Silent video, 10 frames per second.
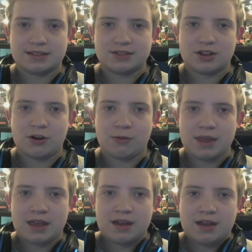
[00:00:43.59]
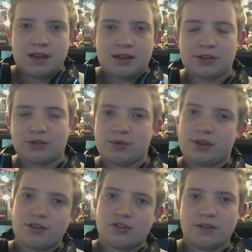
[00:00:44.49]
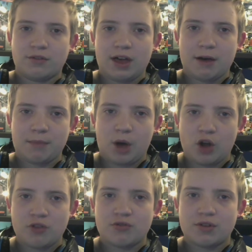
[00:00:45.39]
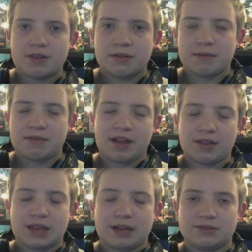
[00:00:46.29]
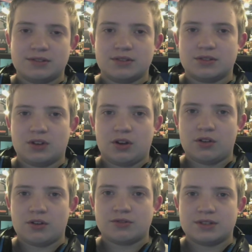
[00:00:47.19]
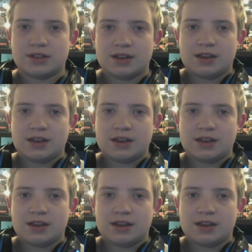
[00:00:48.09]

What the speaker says: So, unless you're willing to shovel out hundreds, if not thousands of dollars,